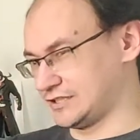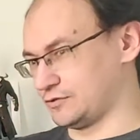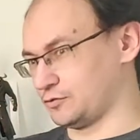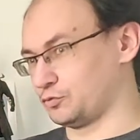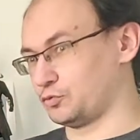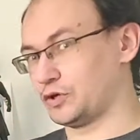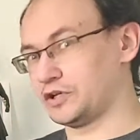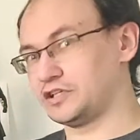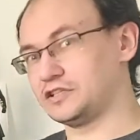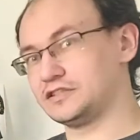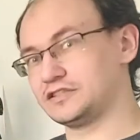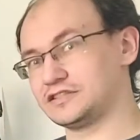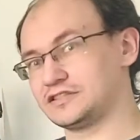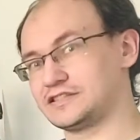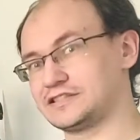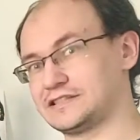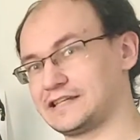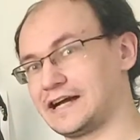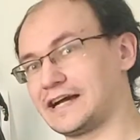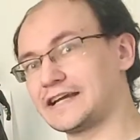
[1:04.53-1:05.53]
with
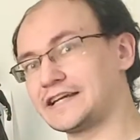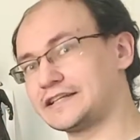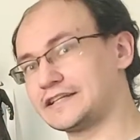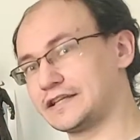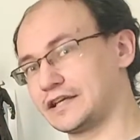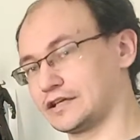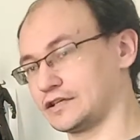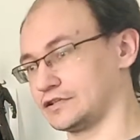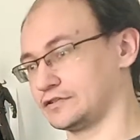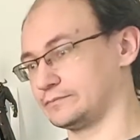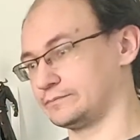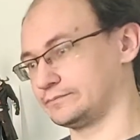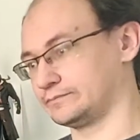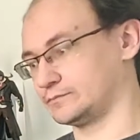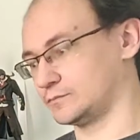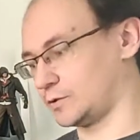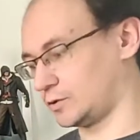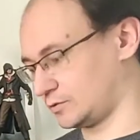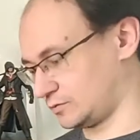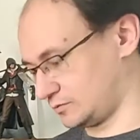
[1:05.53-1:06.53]
sliding
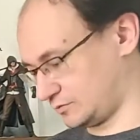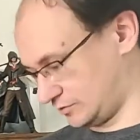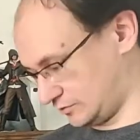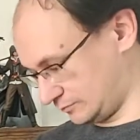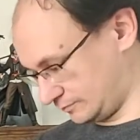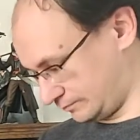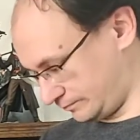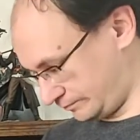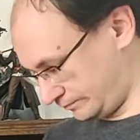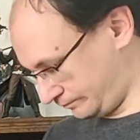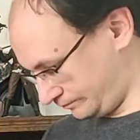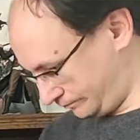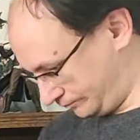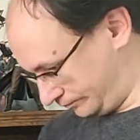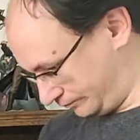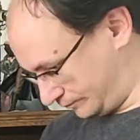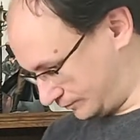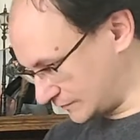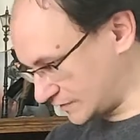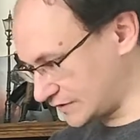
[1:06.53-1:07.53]
on
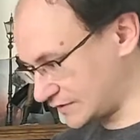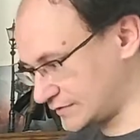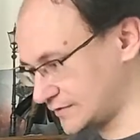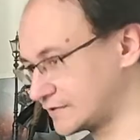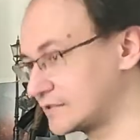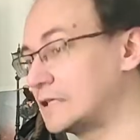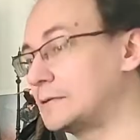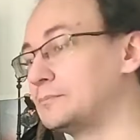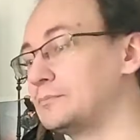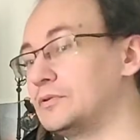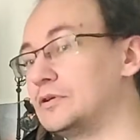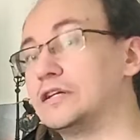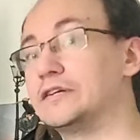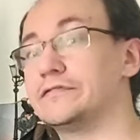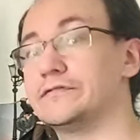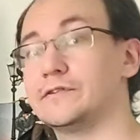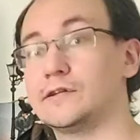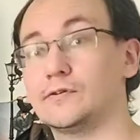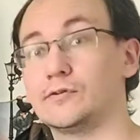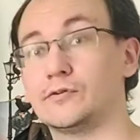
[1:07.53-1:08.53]
this slippery
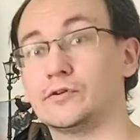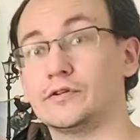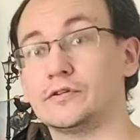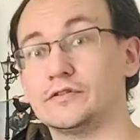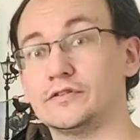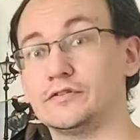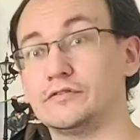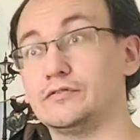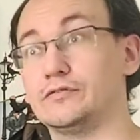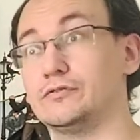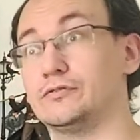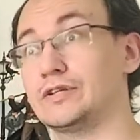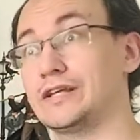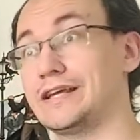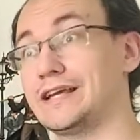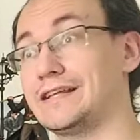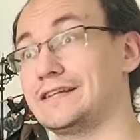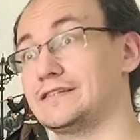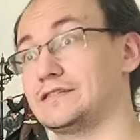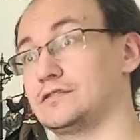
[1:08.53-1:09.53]
floor, you
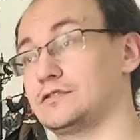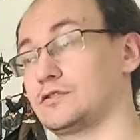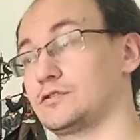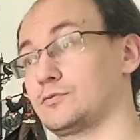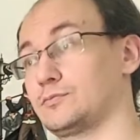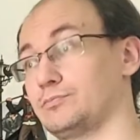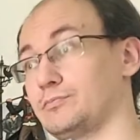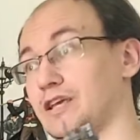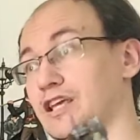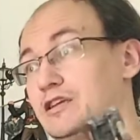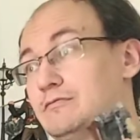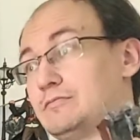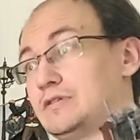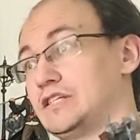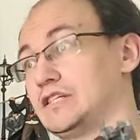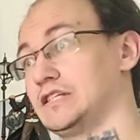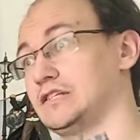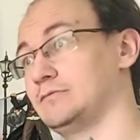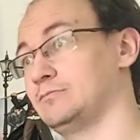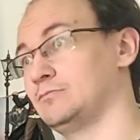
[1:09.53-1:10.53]
get
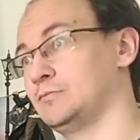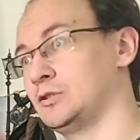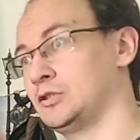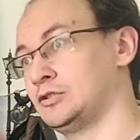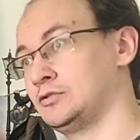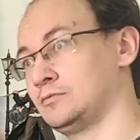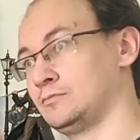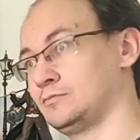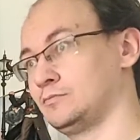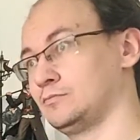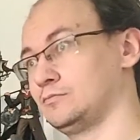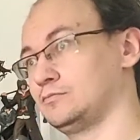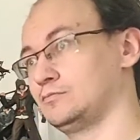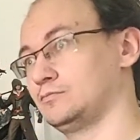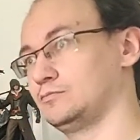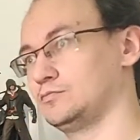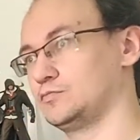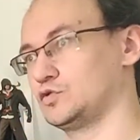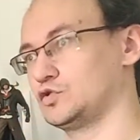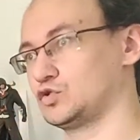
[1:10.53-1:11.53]
maybe
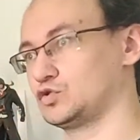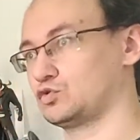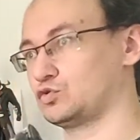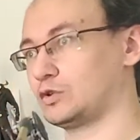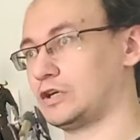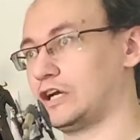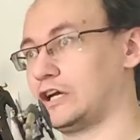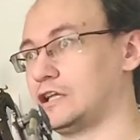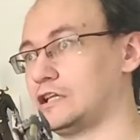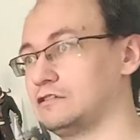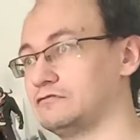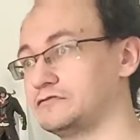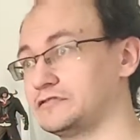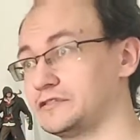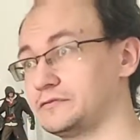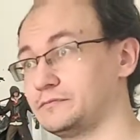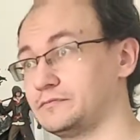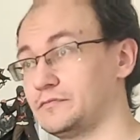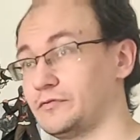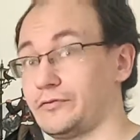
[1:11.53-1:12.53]

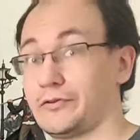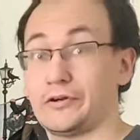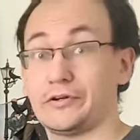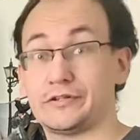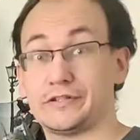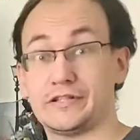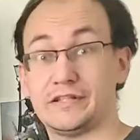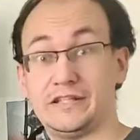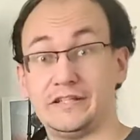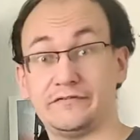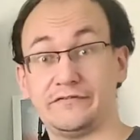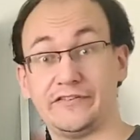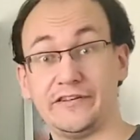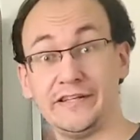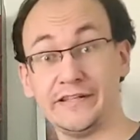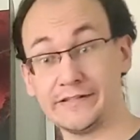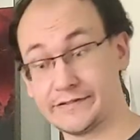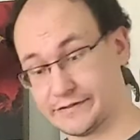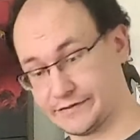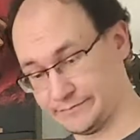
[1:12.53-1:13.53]
12-13
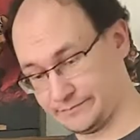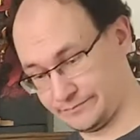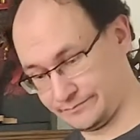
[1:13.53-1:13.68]
feet.